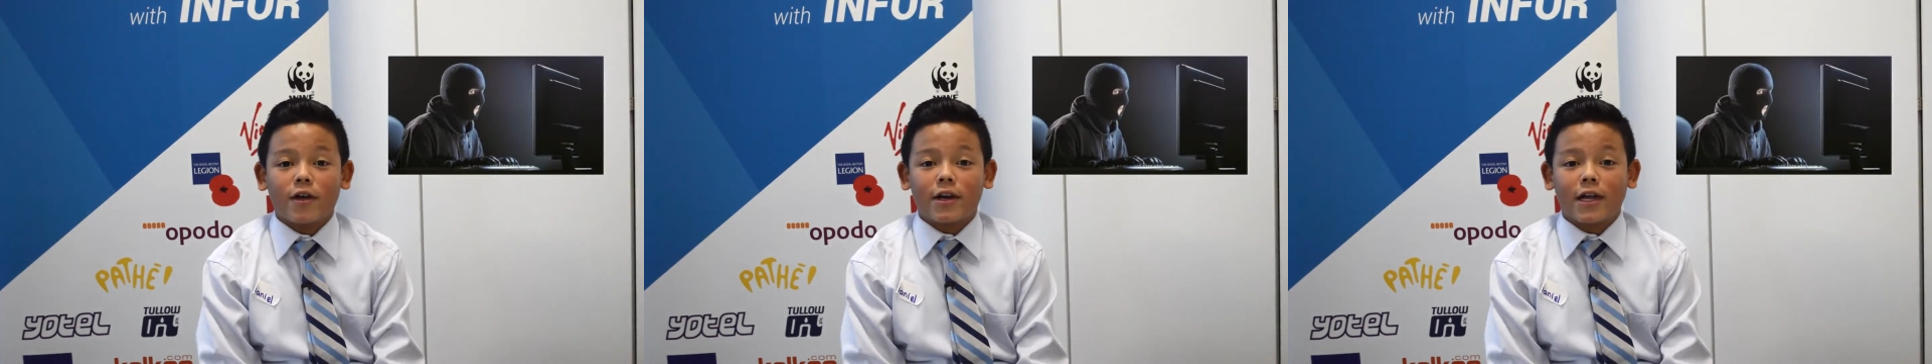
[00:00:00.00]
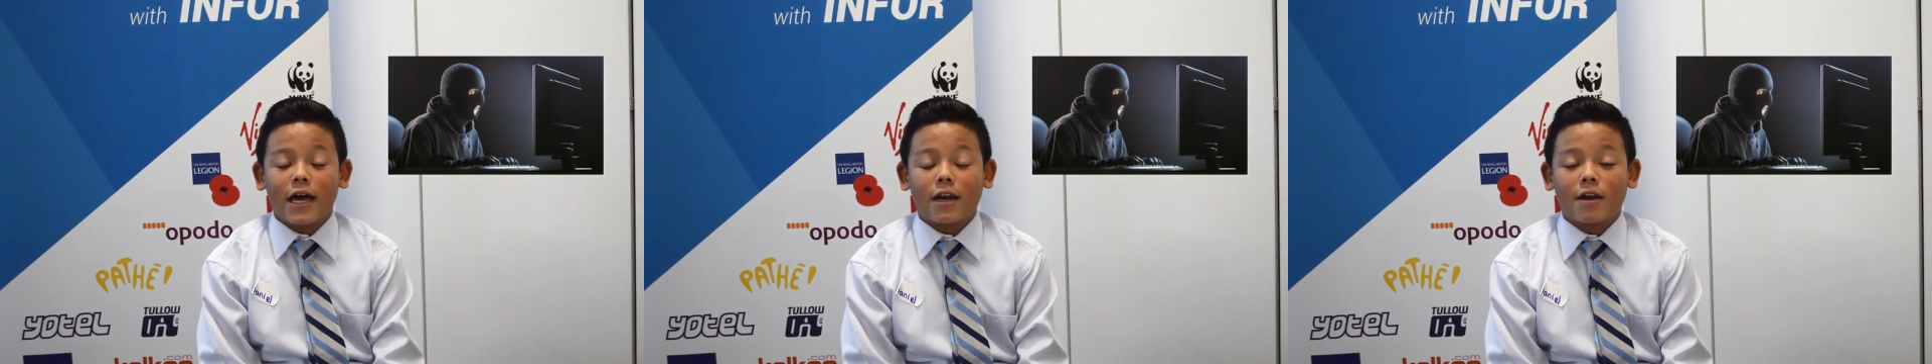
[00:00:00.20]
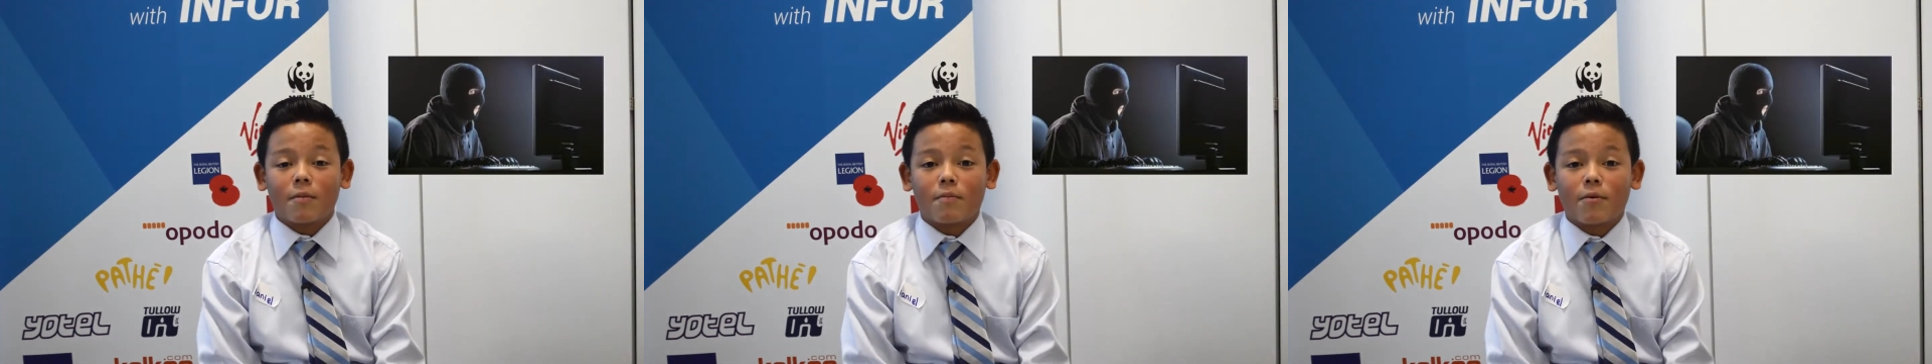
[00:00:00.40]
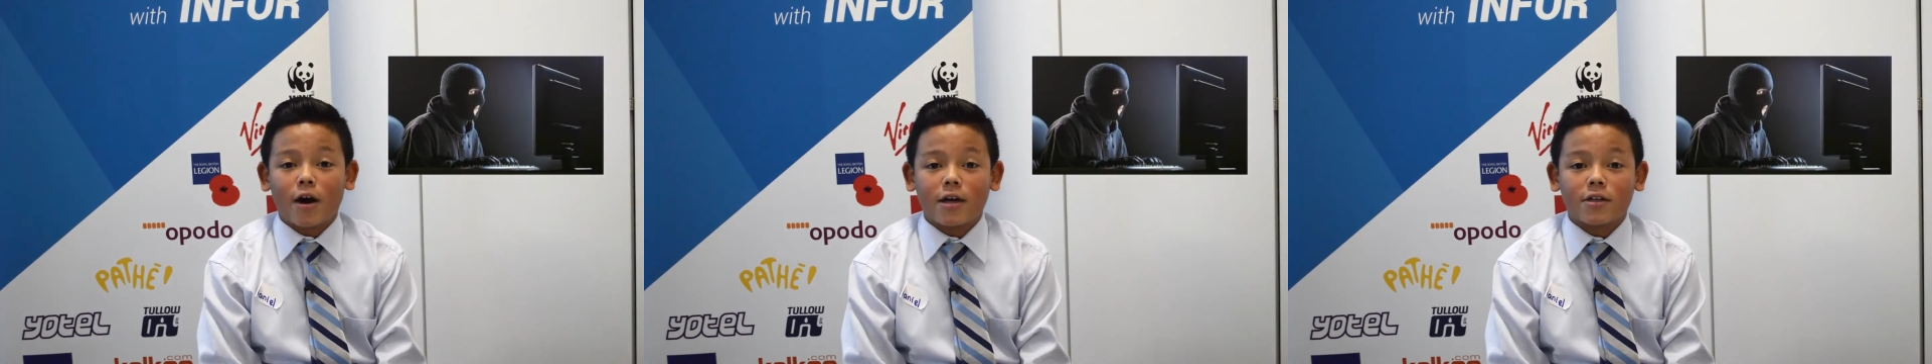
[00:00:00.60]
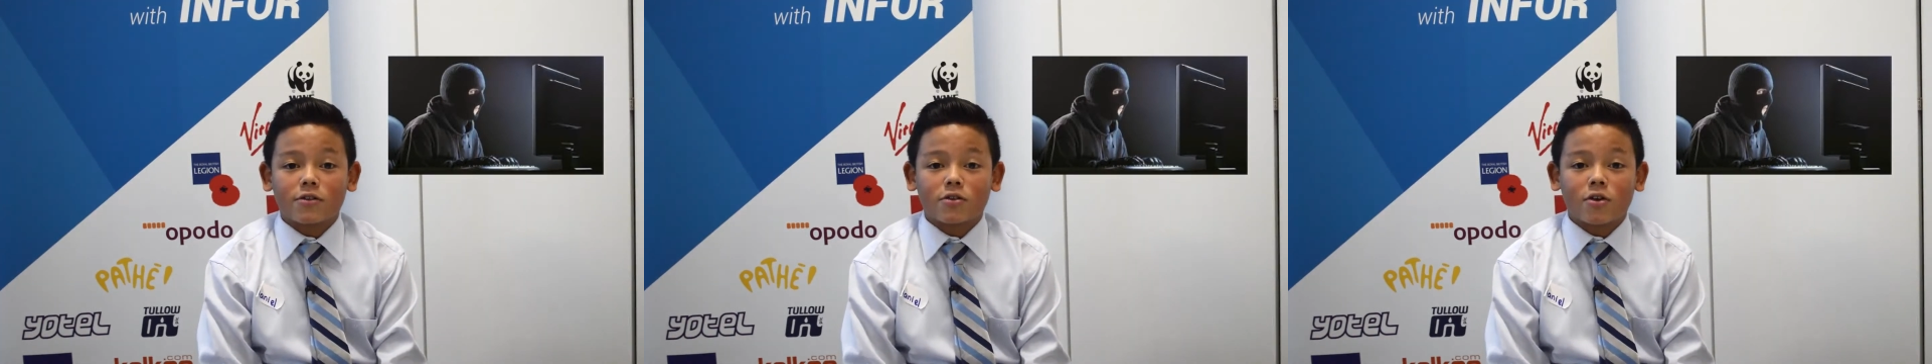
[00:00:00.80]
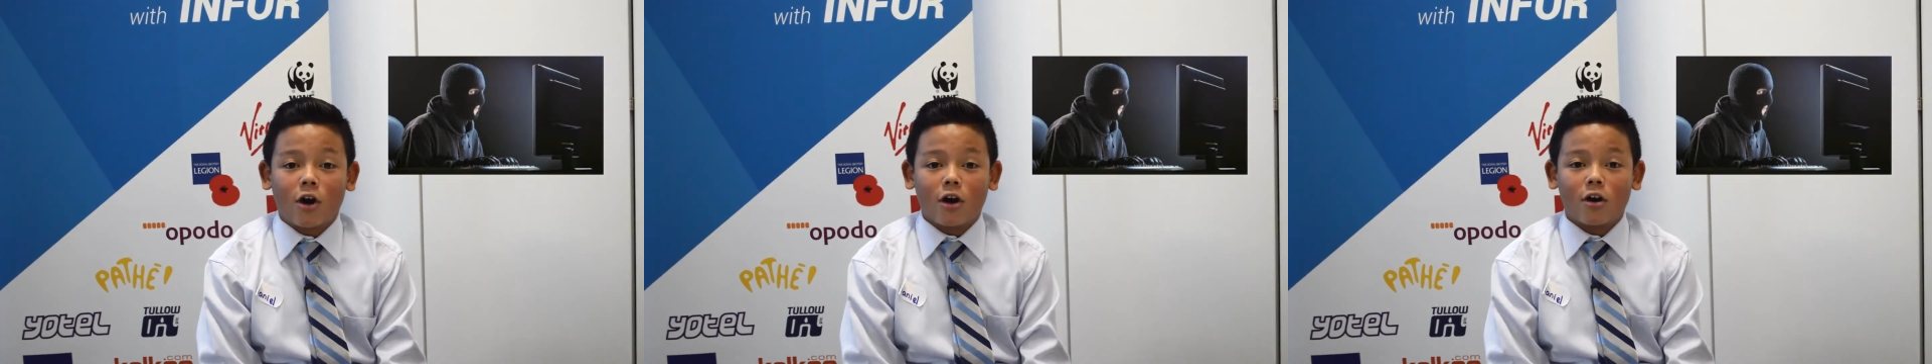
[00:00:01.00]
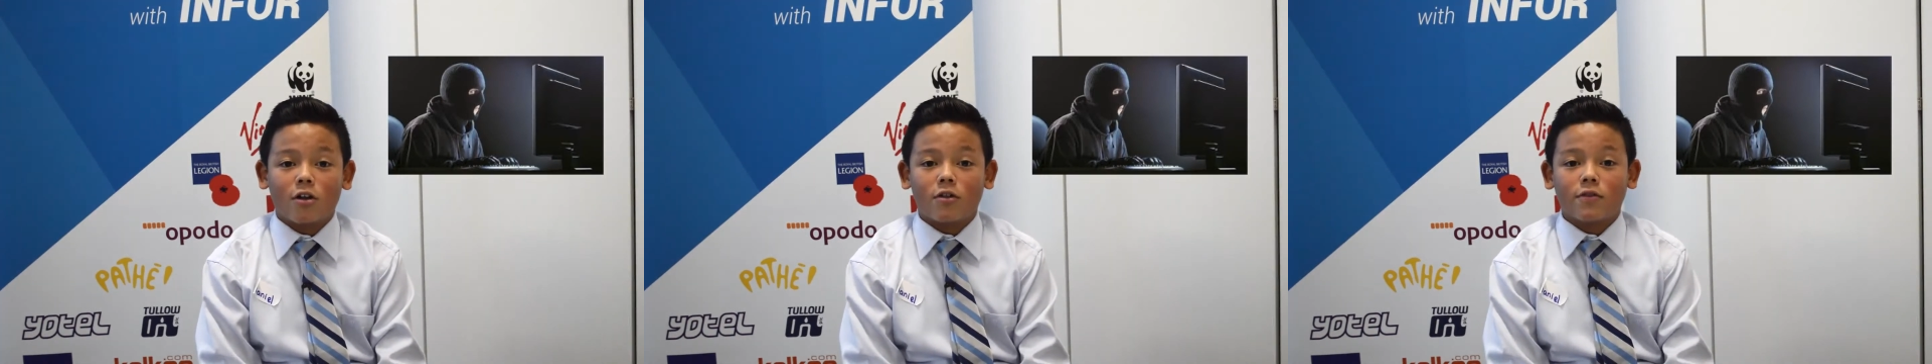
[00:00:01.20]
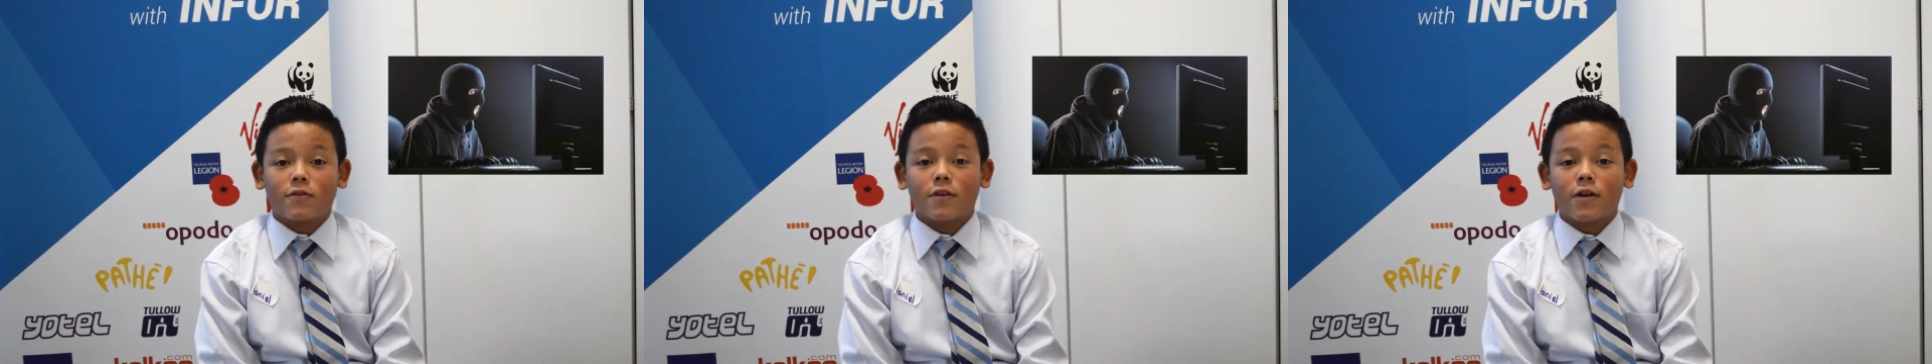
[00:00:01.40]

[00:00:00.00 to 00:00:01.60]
in Edinburgh, in Scotland.